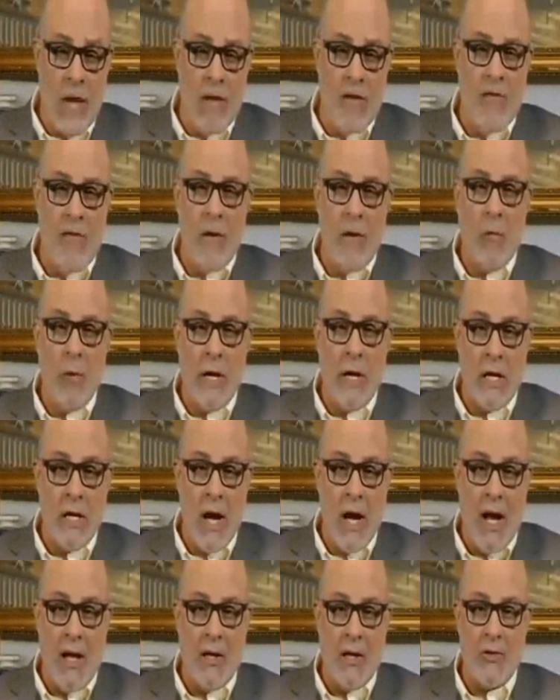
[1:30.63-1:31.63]
and then if he would
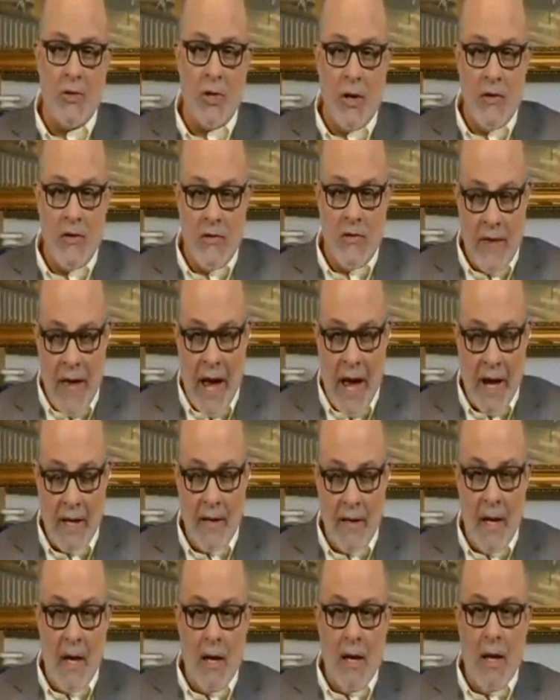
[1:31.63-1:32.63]
acknowledge
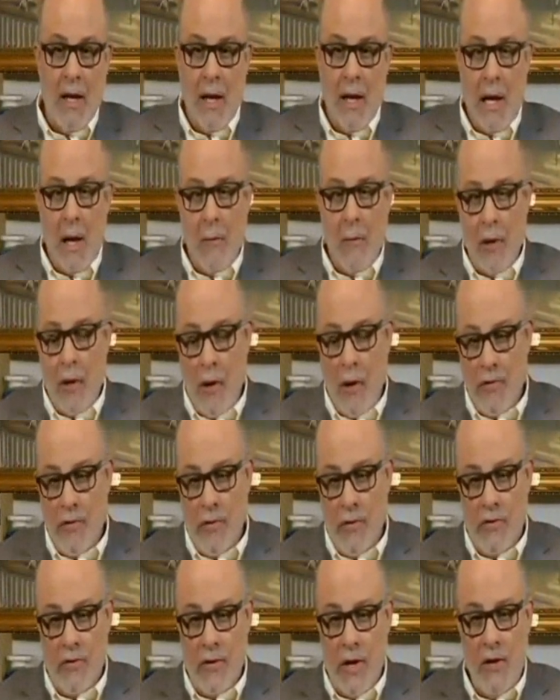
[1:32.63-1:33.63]
that. And I would
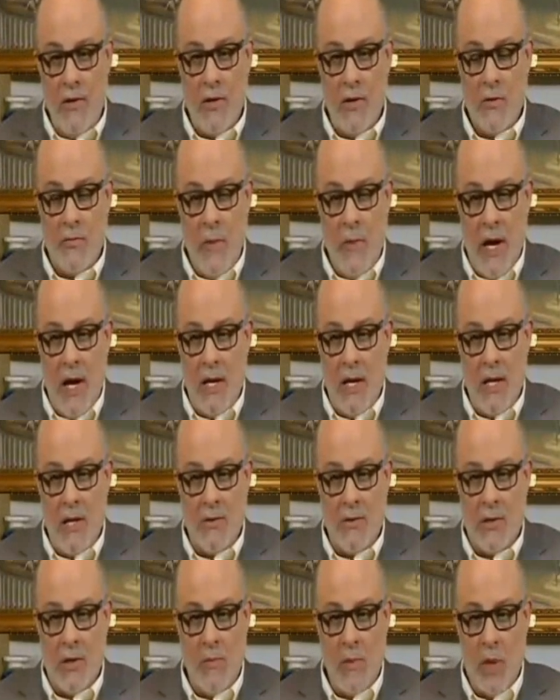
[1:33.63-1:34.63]
also say this man
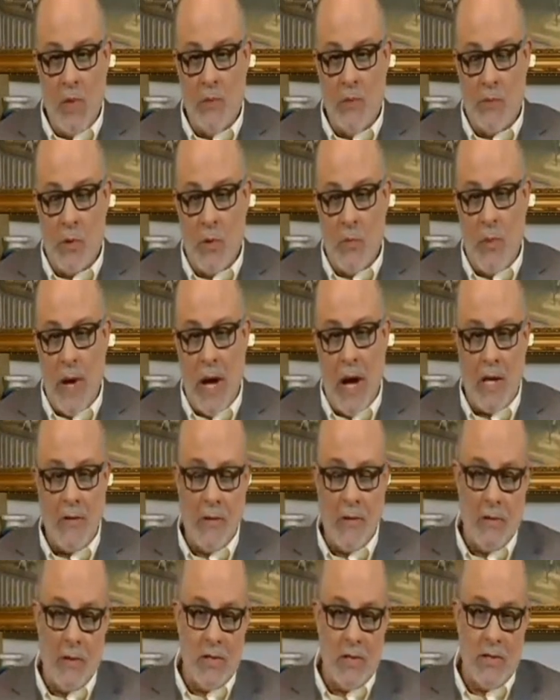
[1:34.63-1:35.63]
is the most
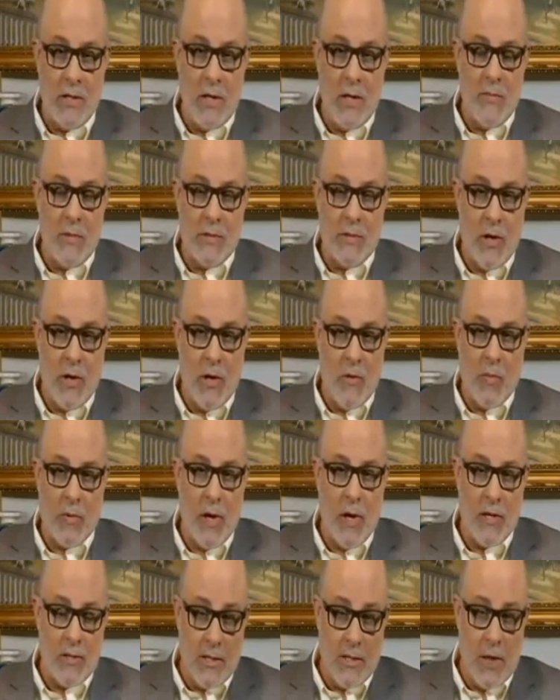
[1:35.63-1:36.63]
preposterous and
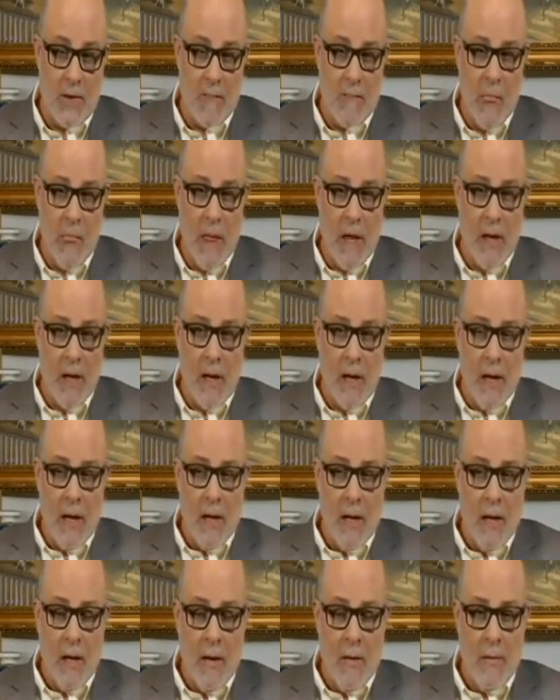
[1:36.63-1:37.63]
absurd president,
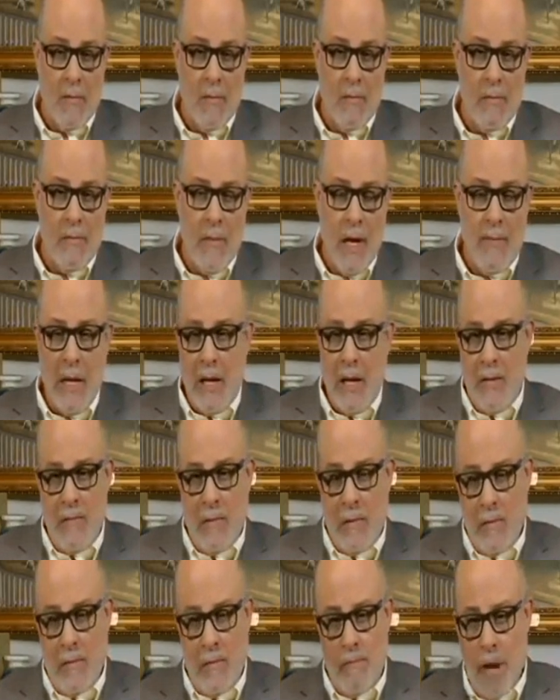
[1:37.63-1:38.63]

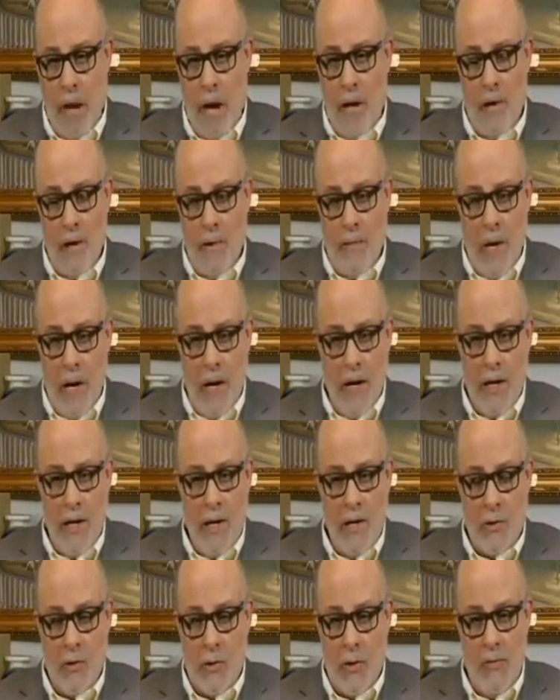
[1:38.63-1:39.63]
maybe modern
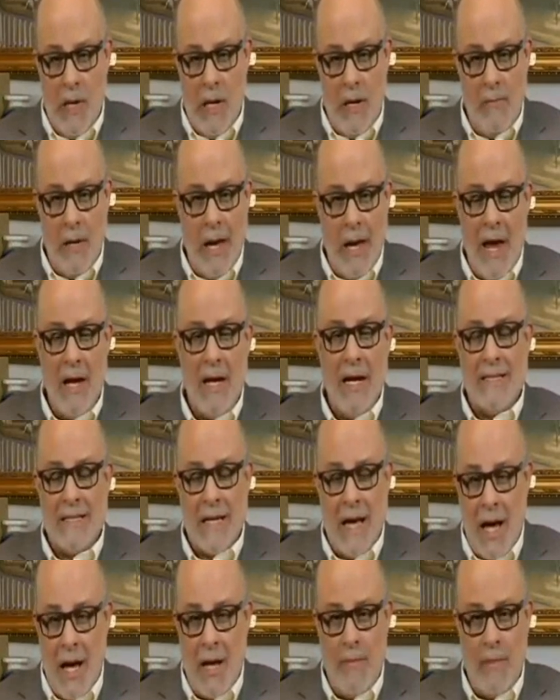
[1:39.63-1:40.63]
American history, maybe any
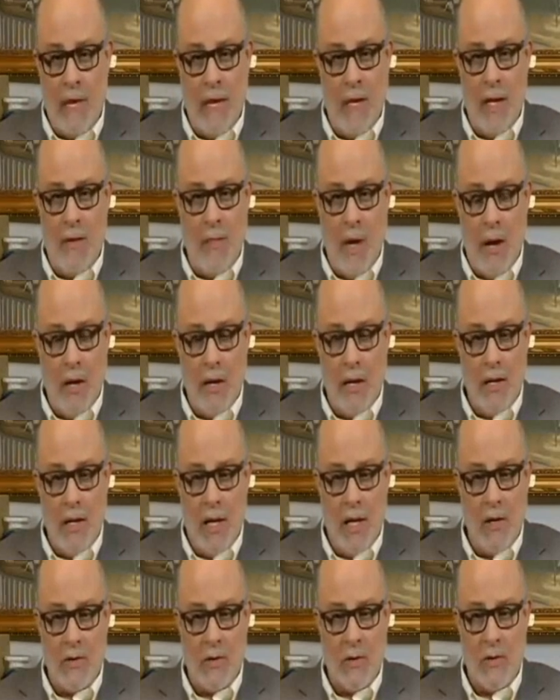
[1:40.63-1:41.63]
time in
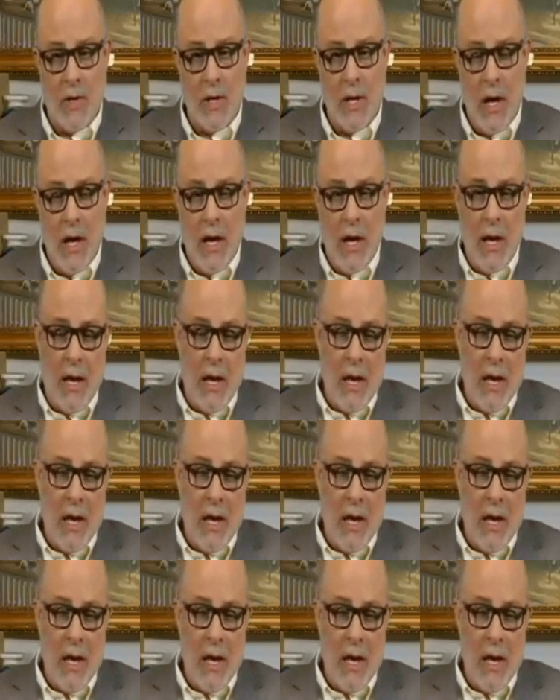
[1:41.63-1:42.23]
American history.